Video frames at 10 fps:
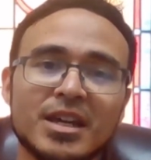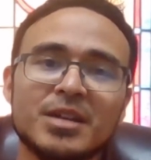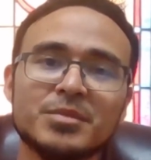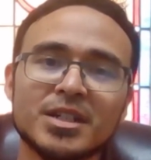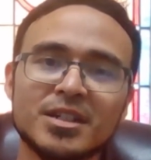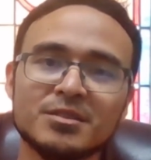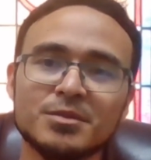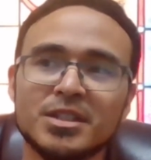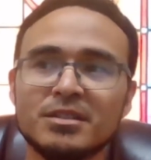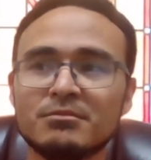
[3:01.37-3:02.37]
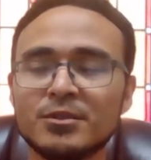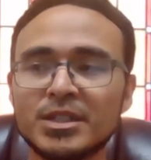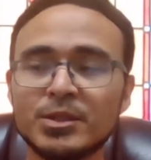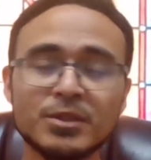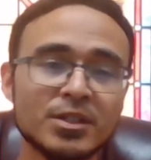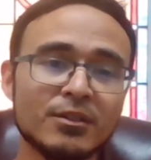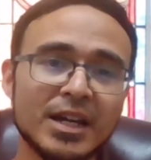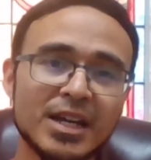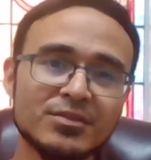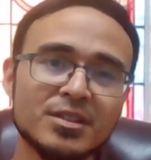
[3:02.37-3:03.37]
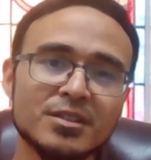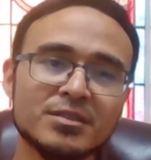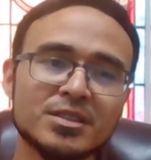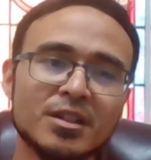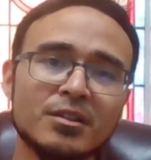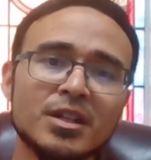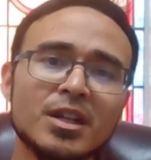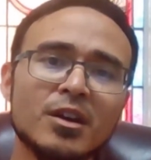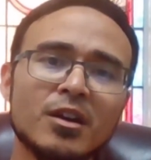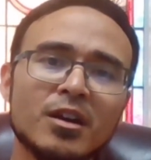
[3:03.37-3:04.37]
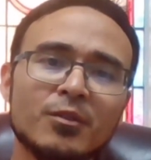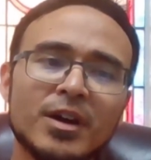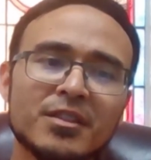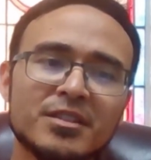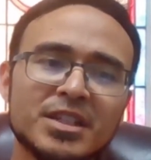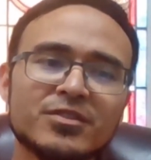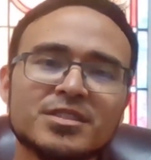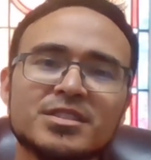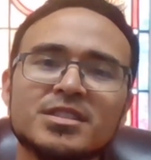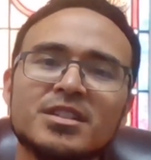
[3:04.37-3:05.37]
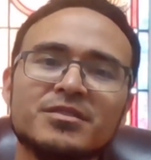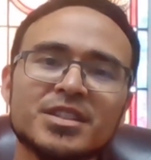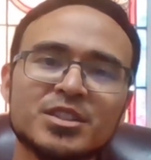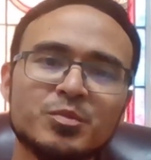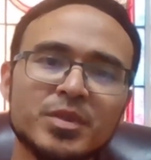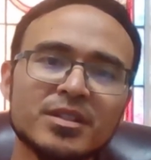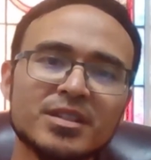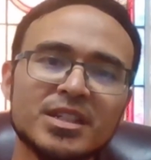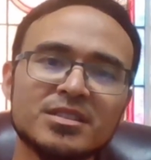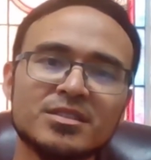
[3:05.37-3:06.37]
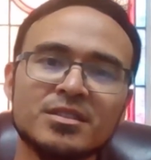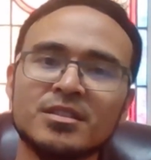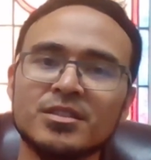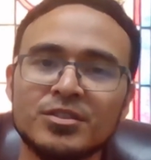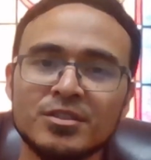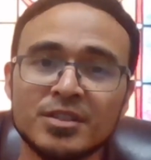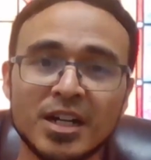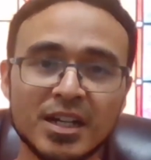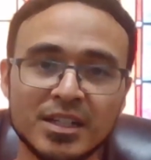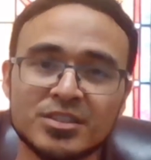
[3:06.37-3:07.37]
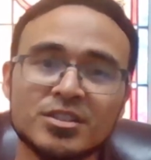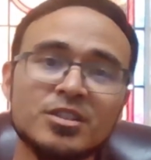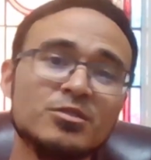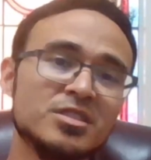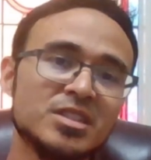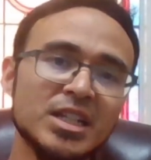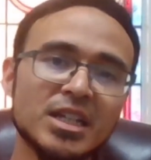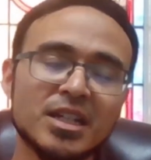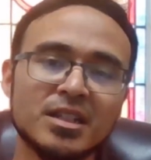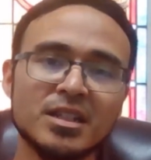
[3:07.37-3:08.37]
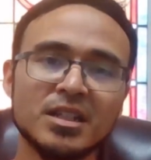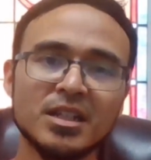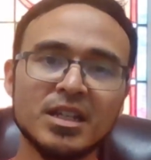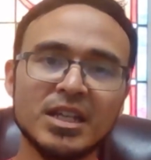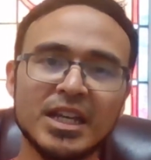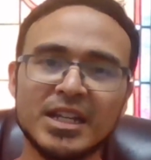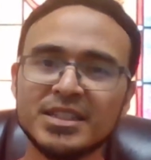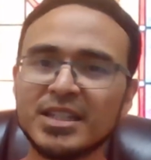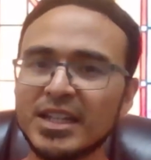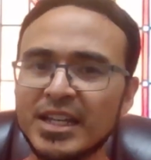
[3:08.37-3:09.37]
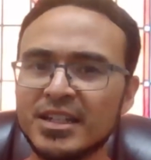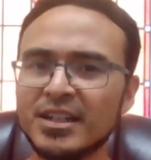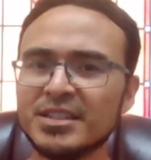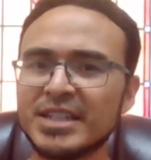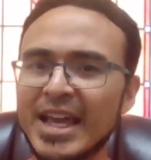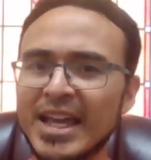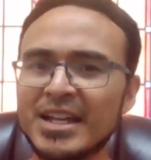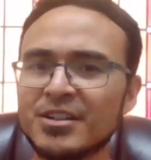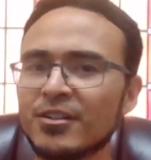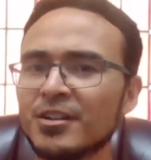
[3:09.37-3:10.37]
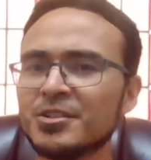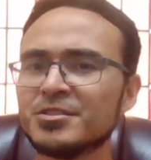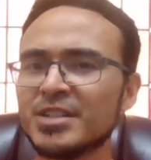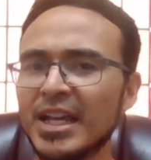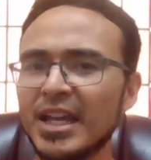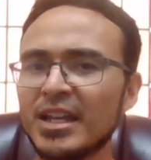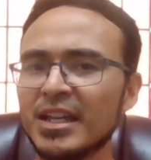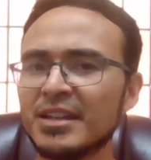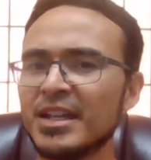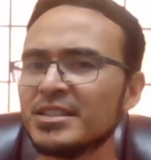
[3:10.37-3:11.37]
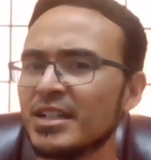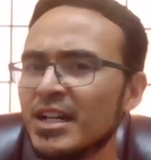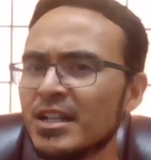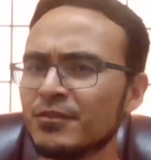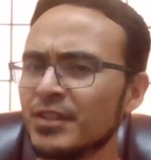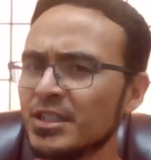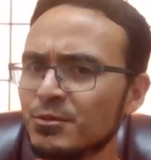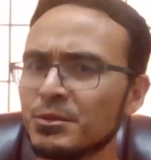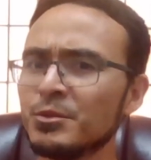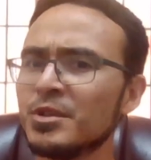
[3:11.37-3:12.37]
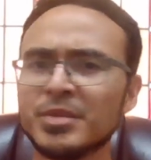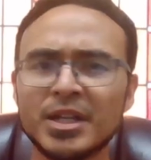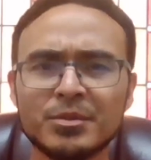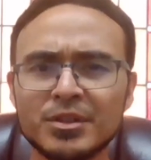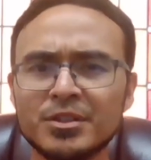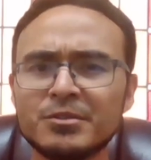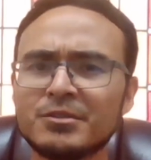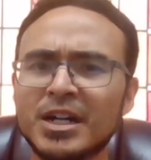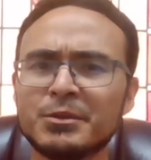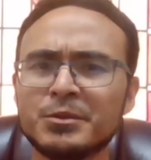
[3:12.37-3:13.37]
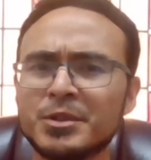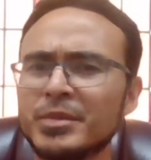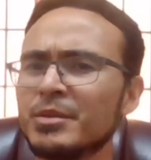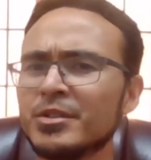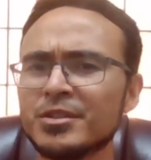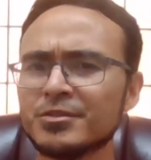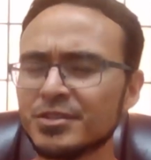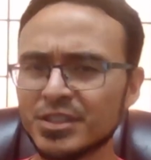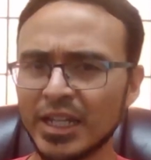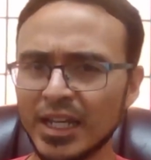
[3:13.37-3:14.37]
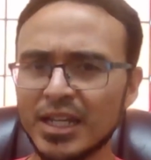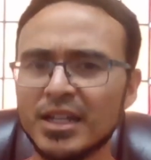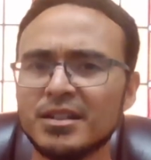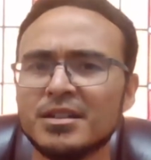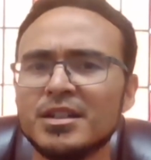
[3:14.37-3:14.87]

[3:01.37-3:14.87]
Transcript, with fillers: that because we we, we don't have to. And so while the differences of experience do not excuse sin, it is it does aid in our understanding, and that's kind of that's what we want to be able to do, right? We want to be able to understand